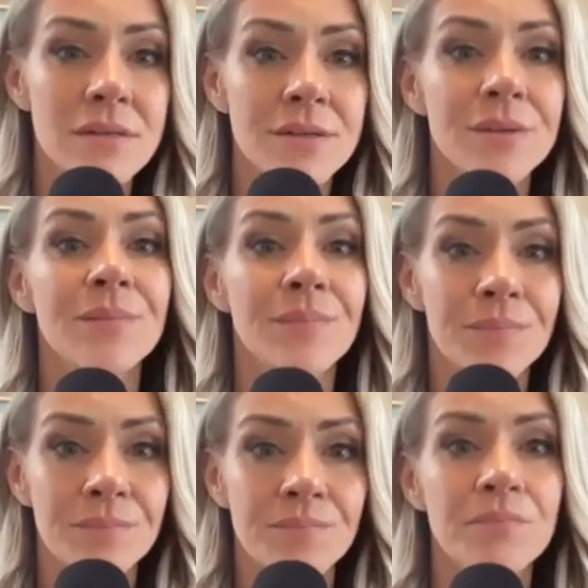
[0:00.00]
from
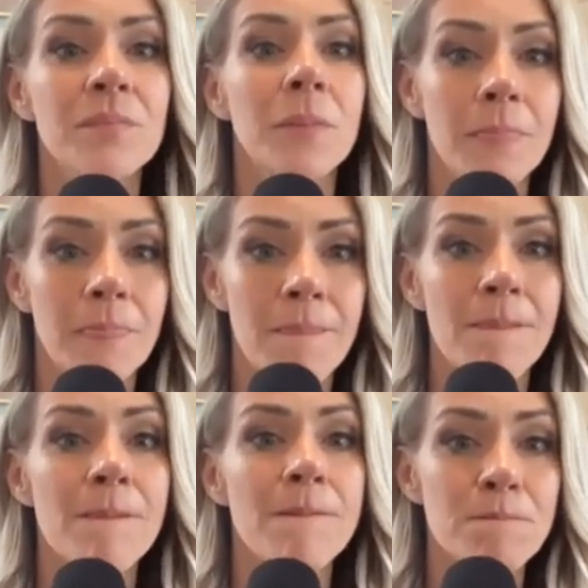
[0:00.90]
its source, and
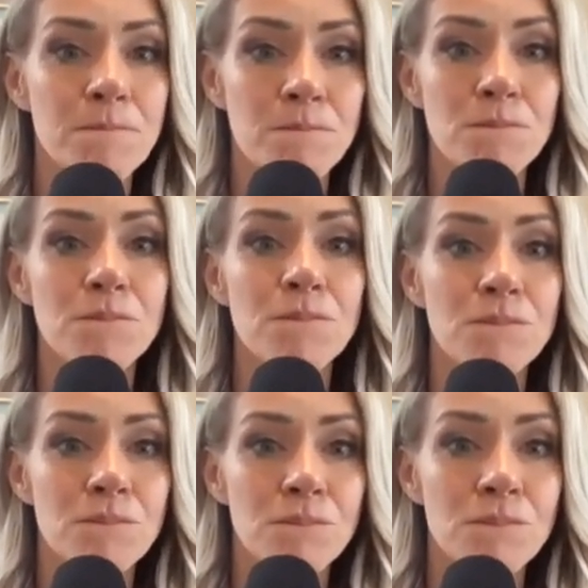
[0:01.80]
then go on your
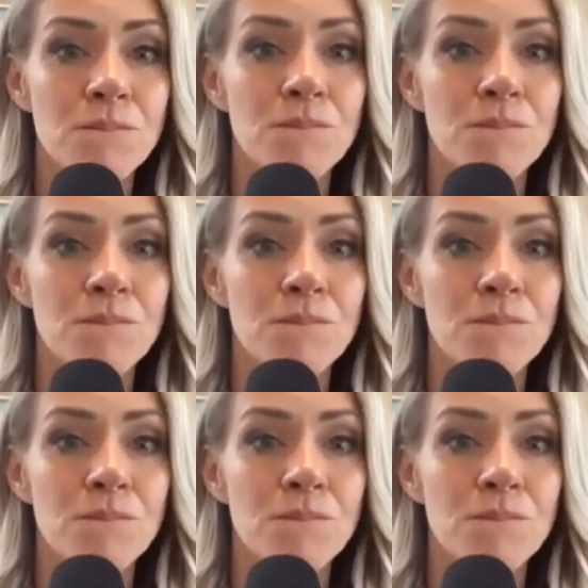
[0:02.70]
way.